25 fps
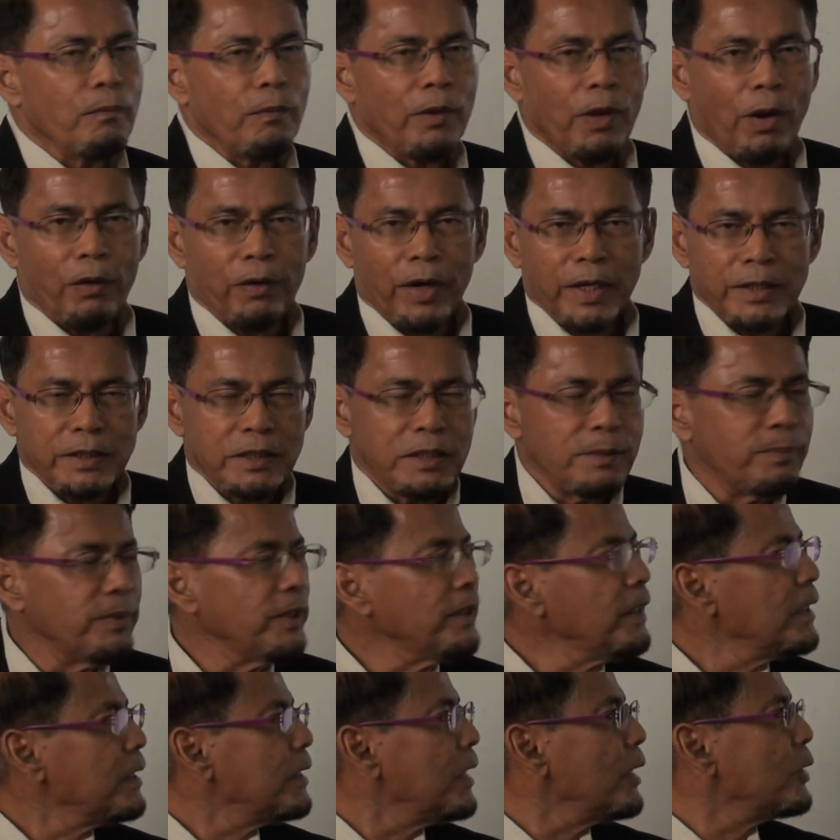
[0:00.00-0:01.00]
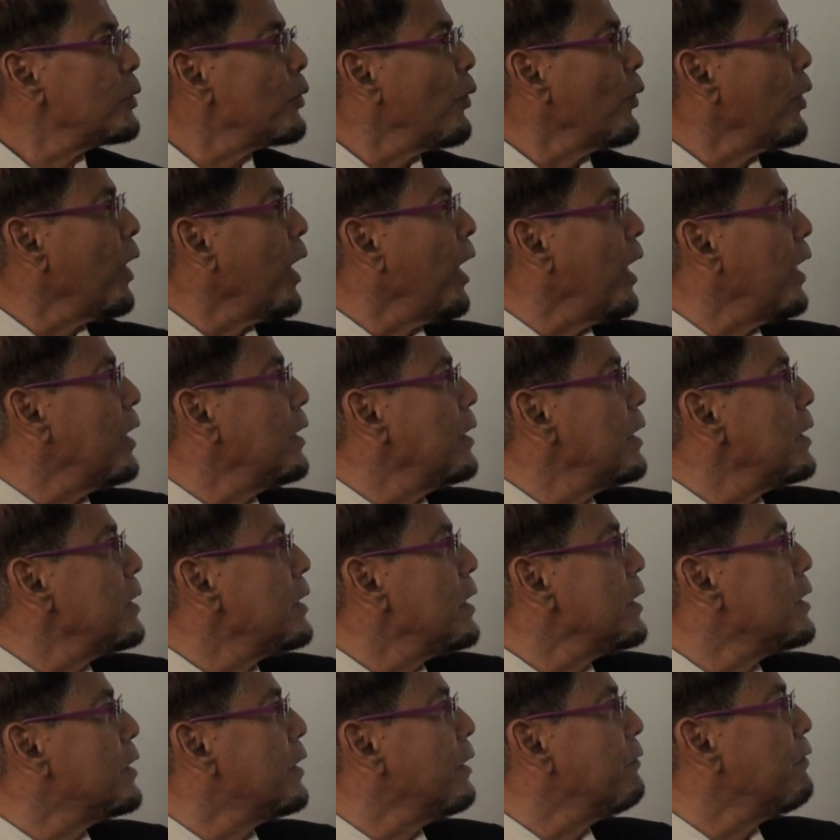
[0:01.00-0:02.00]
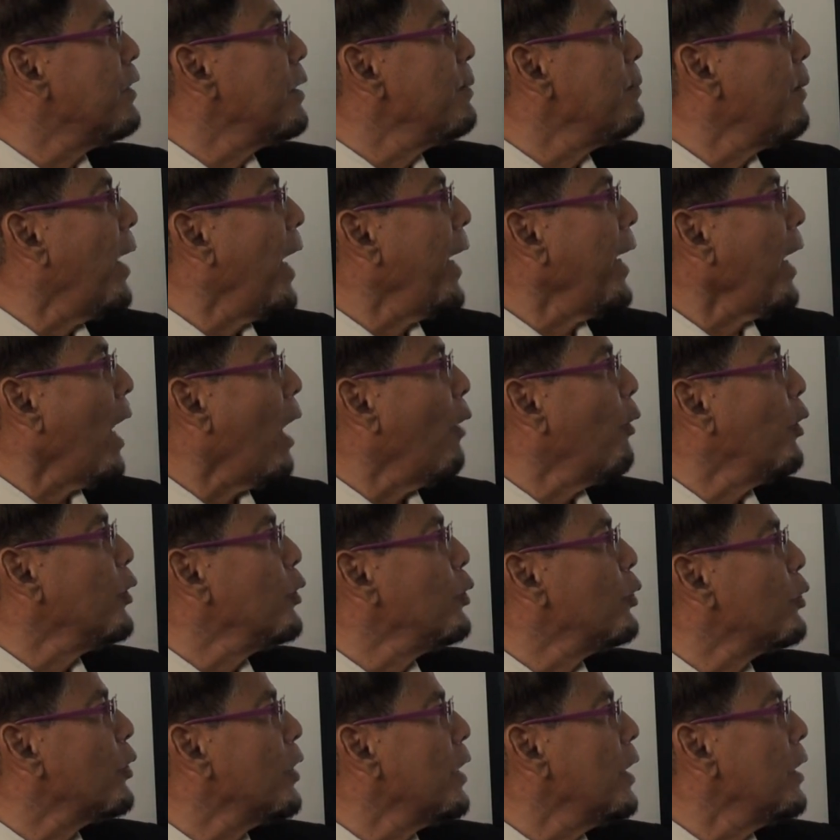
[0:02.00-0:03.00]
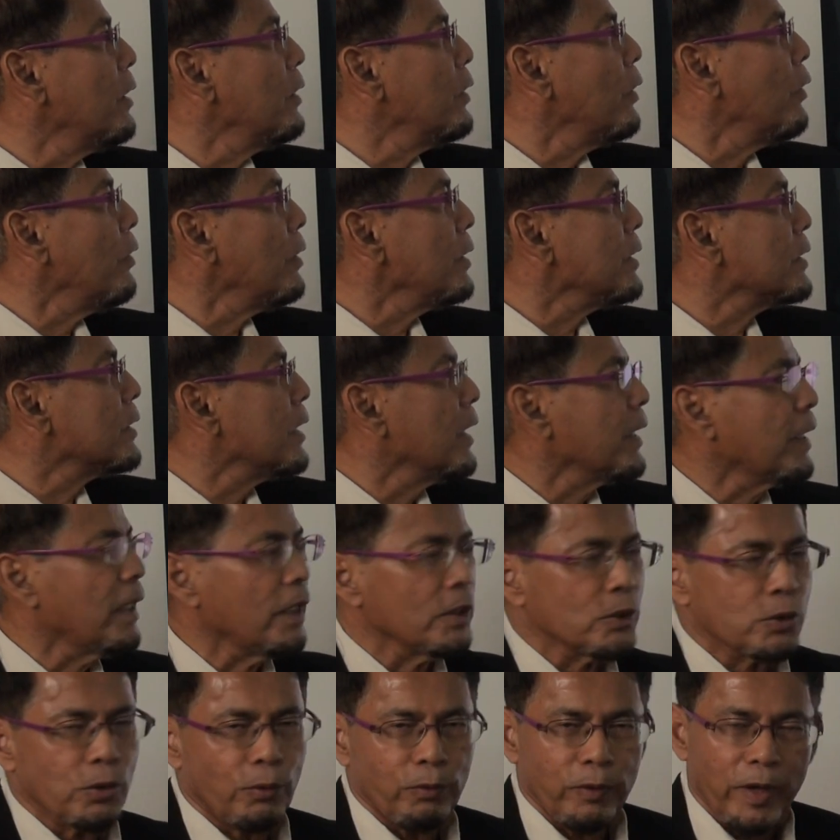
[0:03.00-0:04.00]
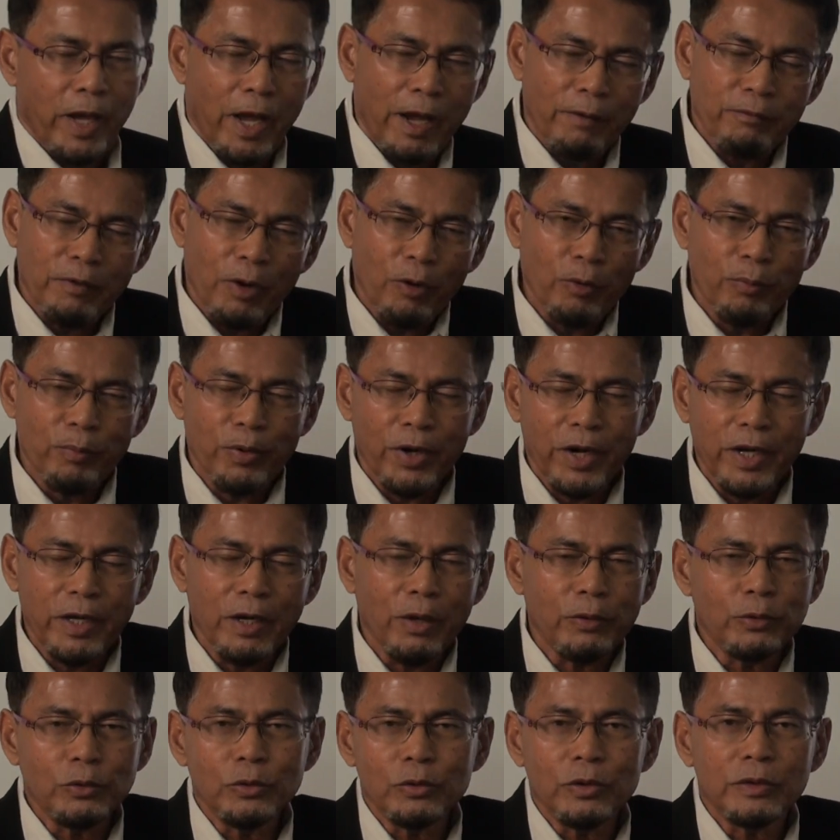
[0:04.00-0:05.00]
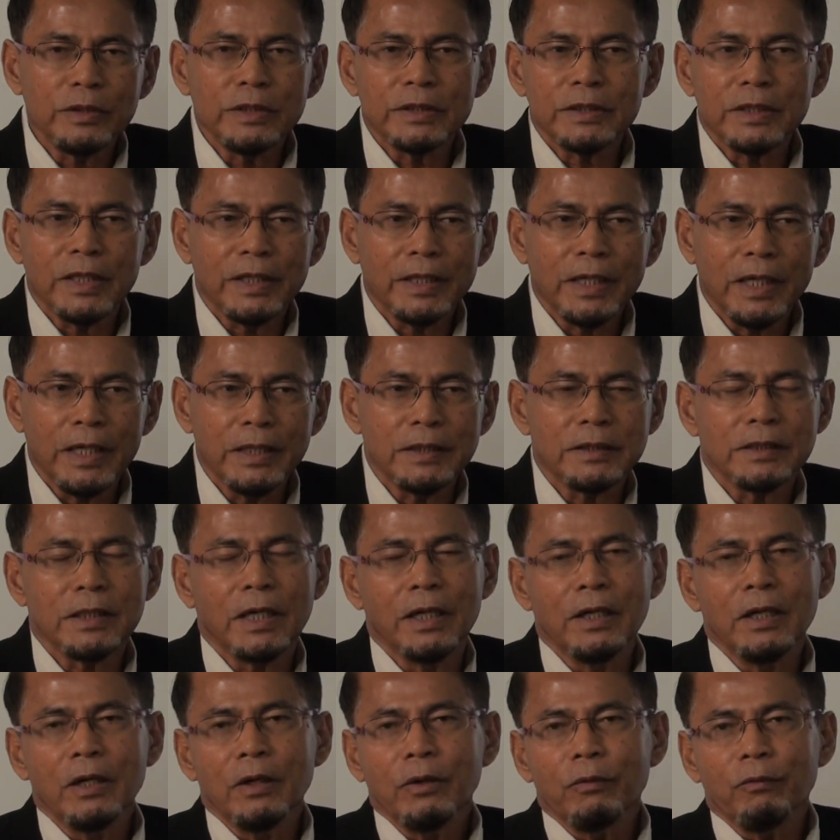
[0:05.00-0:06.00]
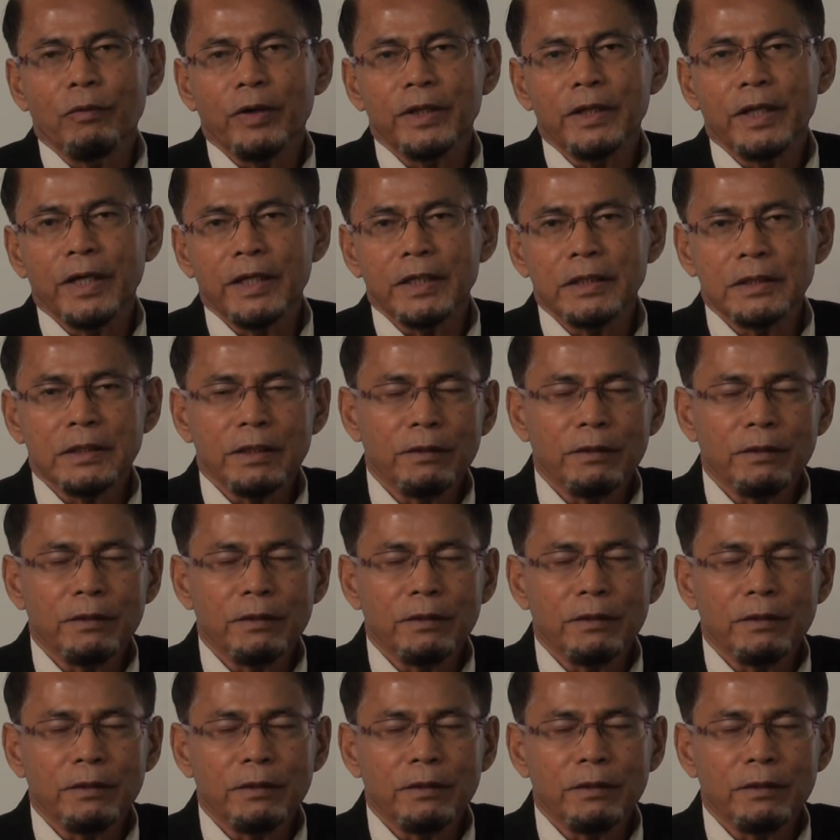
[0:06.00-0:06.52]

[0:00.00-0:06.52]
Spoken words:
Alright, CBT says, okay, this is driven by our neuronal circuit. So we have our brain and neural circuits, whether it's